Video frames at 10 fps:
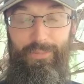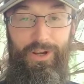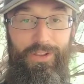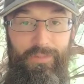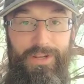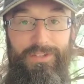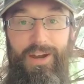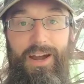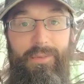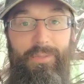But in the
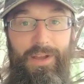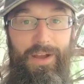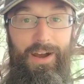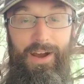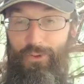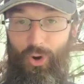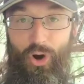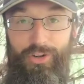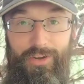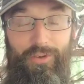meantime, there
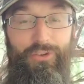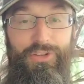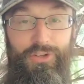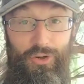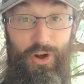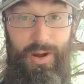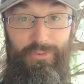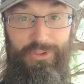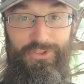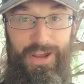are definitely good
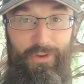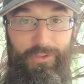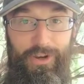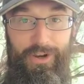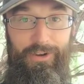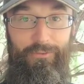options out there